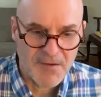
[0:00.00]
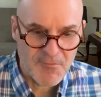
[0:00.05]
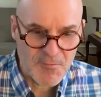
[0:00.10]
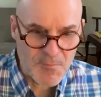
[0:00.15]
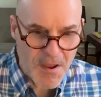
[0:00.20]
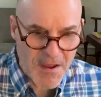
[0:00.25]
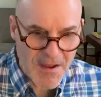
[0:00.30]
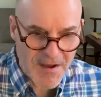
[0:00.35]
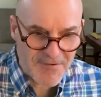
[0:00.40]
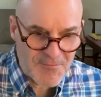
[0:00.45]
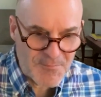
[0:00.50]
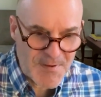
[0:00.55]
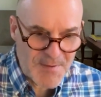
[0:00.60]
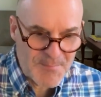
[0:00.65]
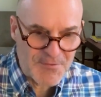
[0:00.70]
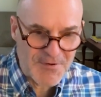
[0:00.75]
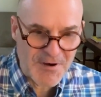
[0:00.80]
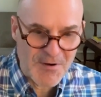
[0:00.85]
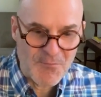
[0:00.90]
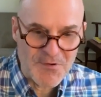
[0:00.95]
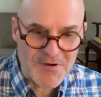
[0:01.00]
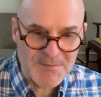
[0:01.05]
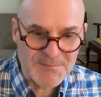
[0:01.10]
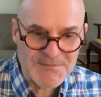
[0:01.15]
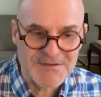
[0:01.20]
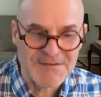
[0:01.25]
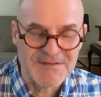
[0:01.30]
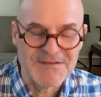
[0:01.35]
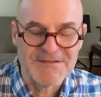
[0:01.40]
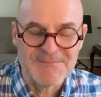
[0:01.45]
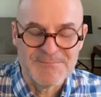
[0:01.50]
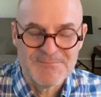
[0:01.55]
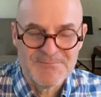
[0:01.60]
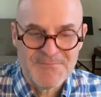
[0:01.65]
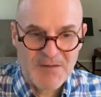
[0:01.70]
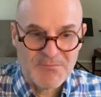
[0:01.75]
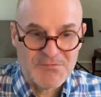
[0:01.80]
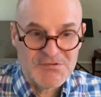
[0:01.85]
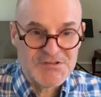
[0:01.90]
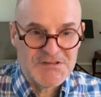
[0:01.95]
remember I went up to
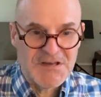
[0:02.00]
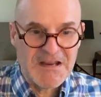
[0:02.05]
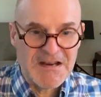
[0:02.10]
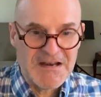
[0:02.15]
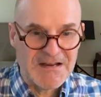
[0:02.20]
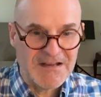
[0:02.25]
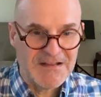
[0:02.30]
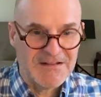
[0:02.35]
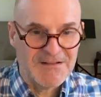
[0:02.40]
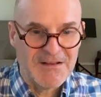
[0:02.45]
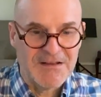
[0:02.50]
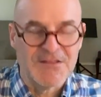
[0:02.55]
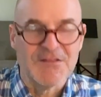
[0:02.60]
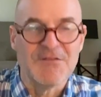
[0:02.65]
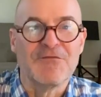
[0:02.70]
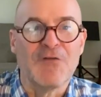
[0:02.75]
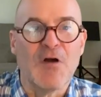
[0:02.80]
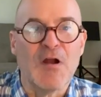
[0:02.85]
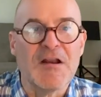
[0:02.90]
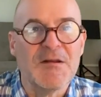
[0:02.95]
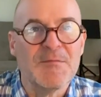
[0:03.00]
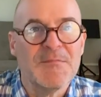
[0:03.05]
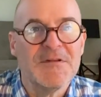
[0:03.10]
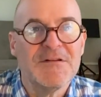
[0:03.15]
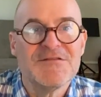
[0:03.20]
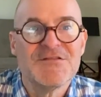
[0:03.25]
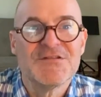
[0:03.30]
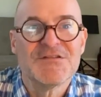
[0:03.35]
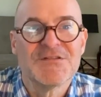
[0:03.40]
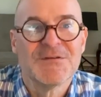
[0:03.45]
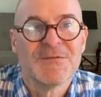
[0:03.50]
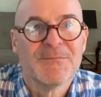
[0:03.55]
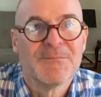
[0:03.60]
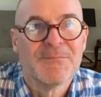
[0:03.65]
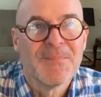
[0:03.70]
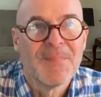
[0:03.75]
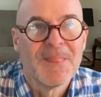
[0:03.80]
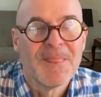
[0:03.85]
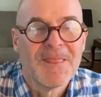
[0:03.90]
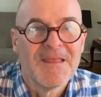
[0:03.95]
I was standing at like the vitamins
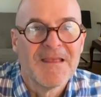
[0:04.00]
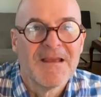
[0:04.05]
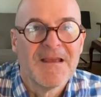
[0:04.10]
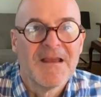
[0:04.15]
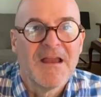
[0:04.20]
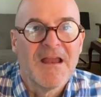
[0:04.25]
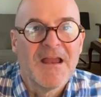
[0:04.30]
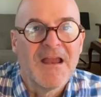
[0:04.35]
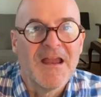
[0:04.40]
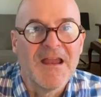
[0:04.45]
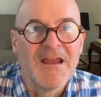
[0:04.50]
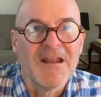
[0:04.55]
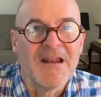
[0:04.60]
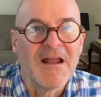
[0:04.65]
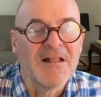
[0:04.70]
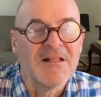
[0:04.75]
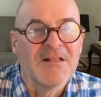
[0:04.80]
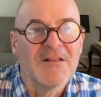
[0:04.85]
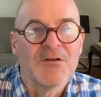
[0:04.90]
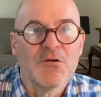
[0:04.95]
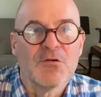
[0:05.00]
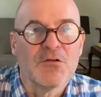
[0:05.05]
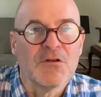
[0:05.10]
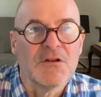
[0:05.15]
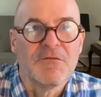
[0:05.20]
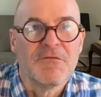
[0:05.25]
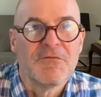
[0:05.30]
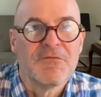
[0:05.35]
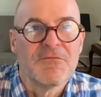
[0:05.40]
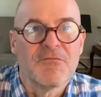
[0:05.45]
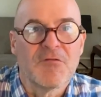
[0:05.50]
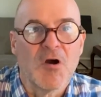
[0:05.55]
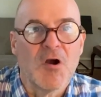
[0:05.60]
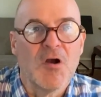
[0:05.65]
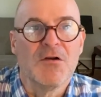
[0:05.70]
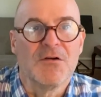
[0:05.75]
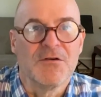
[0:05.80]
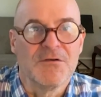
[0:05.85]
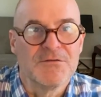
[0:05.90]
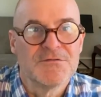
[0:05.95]
and I literally
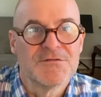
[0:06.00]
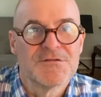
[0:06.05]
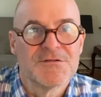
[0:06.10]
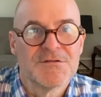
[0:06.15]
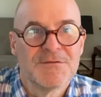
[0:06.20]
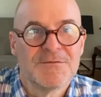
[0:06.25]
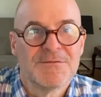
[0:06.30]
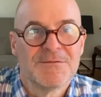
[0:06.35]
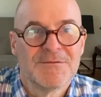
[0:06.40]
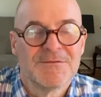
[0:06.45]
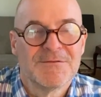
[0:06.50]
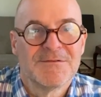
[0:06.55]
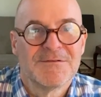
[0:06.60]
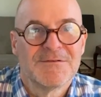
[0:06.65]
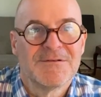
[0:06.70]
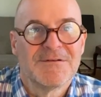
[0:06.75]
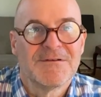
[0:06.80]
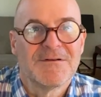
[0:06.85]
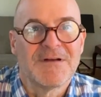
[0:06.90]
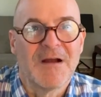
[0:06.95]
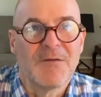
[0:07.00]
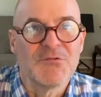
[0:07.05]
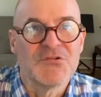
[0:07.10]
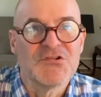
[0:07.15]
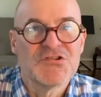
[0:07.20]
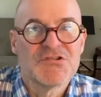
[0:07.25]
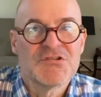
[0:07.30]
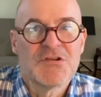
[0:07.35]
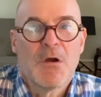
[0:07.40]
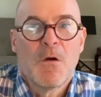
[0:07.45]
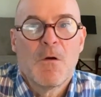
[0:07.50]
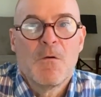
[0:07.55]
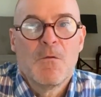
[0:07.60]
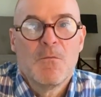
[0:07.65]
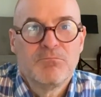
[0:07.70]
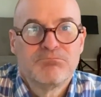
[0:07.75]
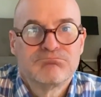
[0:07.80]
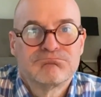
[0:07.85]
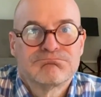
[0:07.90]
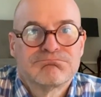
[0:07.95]
froze. I was
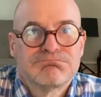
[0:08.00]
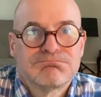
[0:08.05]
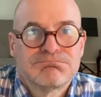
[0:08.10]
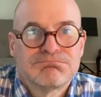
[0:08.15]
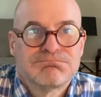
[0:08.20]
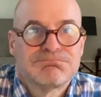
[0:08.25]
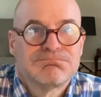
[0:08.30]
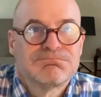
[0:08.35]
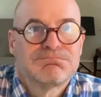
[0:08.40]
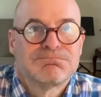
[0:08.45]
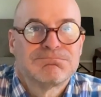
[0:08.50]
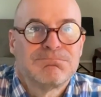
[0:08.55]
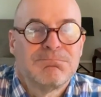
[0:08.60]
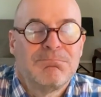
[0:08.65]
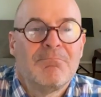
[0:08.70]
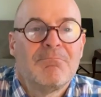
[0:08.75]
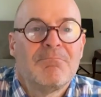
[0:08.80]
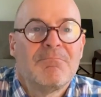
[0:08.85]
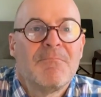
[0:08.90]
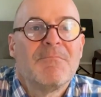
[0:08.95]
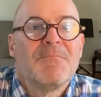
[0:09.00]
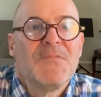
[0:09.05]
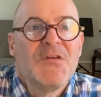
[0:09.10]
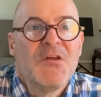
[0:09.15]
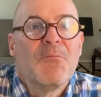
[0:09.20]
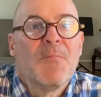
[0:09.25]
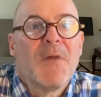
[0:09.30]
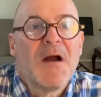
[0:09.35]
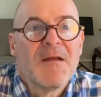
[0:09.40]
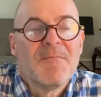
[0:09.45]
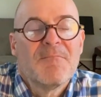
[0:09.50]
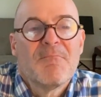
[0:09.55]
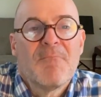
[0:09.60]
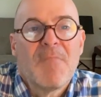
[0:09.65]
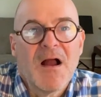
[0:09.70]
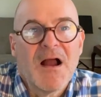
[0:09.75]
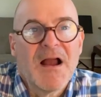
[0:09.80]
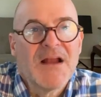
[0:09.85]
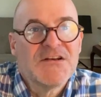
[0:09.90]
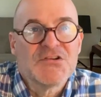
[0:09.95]
so, you
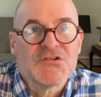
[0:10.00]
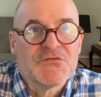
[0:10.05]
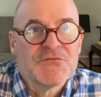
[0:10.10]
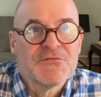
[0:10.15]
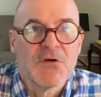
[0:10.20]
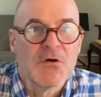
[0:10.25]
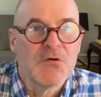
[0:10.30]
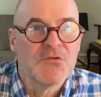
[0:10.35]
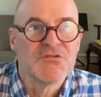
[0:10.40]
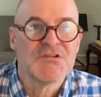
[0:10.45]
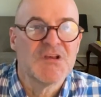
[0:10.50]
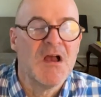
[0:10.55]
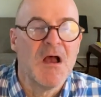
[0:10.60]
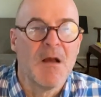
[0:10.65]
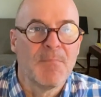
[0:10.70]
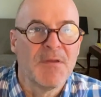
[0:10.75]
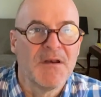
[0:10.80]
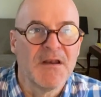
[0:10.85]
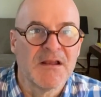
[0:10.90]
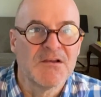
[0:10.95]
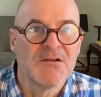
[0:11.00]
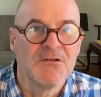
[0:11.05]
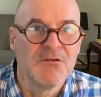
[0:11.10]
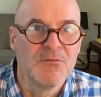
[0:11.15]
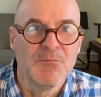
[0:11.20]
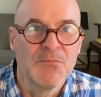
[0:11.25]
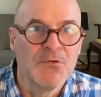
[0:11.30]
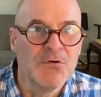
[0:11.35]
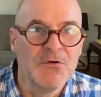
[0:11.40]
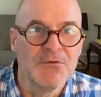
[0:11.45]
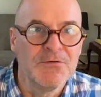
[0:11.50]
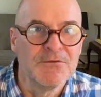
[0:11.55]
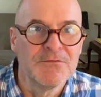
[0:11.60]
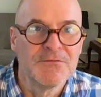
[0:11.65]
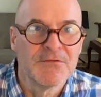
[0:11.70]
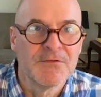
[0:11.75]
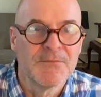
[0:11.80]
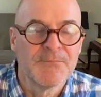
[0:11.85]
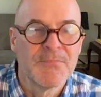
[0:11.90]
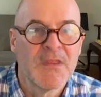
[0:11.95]
know, I just froze up and I couldn't move.